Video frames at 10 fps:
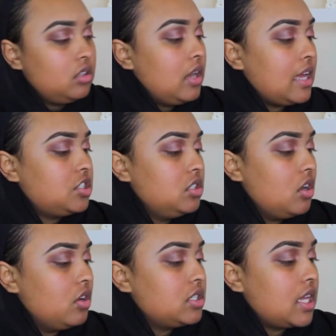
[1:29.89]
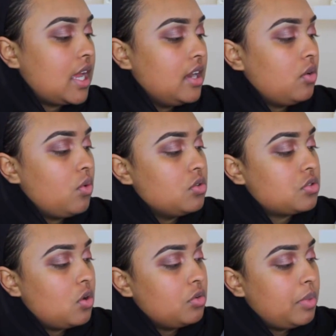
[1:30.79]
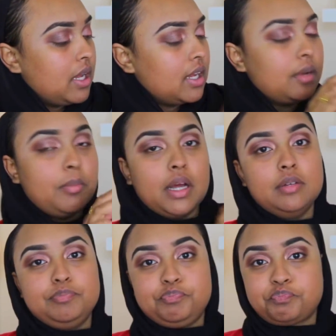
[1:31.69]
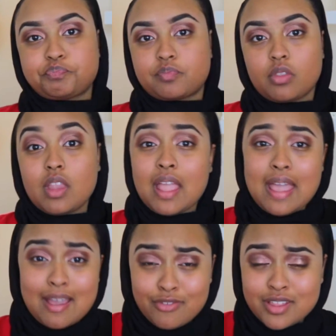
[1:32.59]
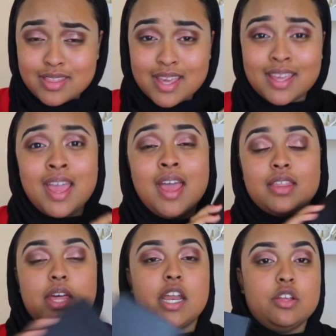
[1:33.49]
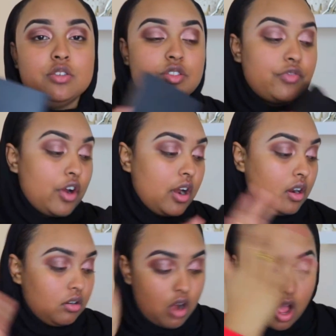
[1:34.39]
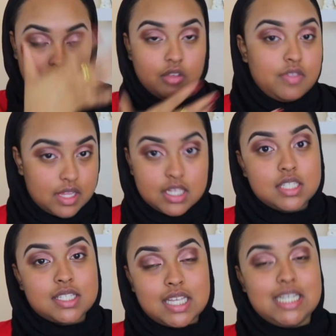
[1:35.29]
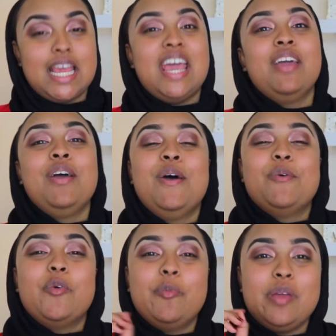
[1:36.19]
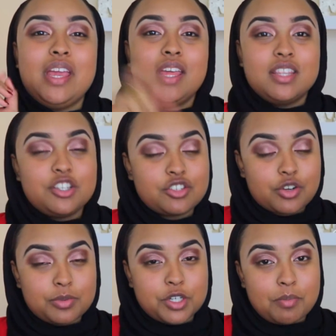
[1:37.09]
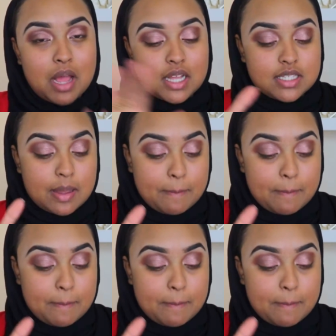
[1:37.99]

Actually, no, it's like kind of rose gold pink, but everything that I use for all of this today will be in the description box